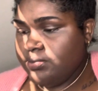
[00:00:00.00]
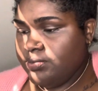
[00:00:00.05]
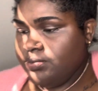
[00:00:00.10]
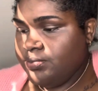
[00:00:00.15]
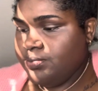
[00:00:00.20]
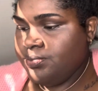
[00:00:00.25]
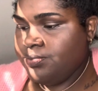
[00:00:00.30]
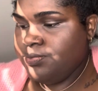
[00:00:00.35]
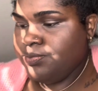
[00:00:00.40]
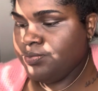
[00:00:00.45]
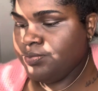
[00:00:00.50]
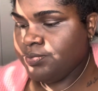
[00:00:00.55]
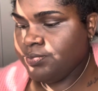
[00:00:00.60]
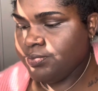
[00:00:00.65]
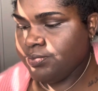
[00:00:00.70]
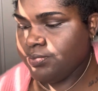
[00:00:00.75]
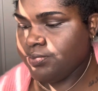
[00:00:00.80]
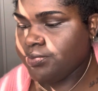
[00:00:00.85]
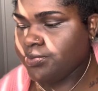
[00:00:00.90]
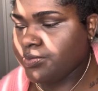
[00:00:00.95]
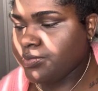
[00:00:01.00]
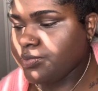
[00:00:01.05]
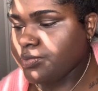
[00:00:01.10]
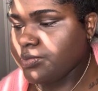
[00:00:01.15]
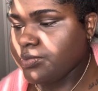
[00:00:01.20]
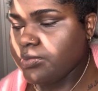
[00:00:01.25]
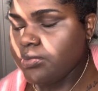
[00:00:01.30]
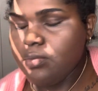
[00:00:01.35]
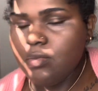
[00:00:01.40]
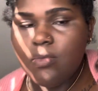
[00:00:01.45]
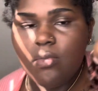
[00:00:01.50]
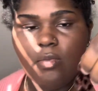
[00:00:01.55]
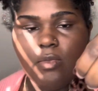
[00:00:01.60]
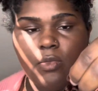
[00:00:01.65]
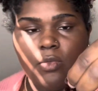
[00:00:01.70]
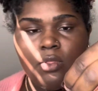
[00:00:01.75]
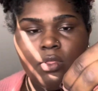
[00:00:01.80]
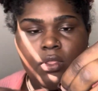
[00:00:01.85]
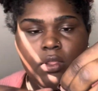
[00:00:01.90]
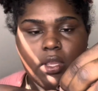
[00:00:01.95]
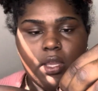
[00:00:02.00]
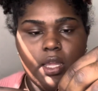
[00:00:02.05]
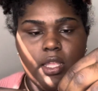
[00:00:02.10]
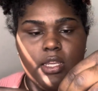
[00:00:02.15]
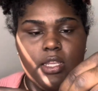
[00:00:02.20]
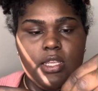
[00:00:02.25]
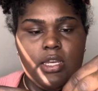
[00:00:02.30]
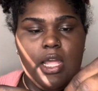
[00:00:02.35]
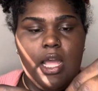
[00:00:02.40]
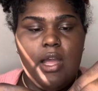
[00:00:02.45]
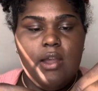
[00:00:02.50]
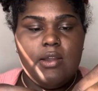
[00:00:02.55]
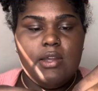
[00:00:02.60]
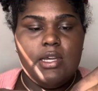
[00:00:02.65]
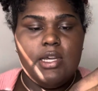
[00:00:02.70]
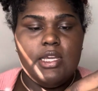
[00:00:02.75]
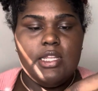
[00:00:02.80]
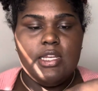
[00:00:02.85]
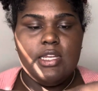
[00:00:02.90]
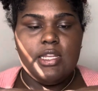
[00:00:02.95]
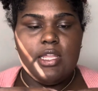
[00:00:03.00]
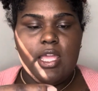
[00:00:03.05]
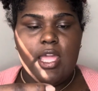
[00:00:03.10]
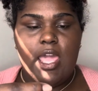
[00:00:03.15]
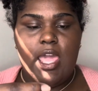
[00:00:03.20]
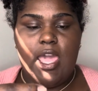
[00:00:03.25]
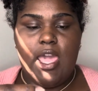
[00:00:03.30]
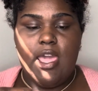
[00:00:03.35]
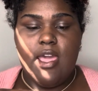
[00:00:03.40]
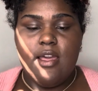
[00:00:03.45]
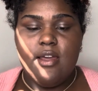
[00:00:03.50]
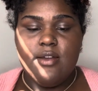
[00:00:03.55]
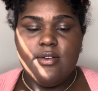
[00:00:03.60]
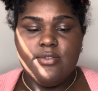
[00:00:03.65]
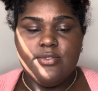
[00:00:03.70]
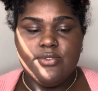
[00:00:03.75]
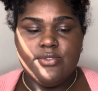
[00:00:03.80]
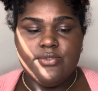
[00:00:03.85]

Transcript: and then I'll cut it in half.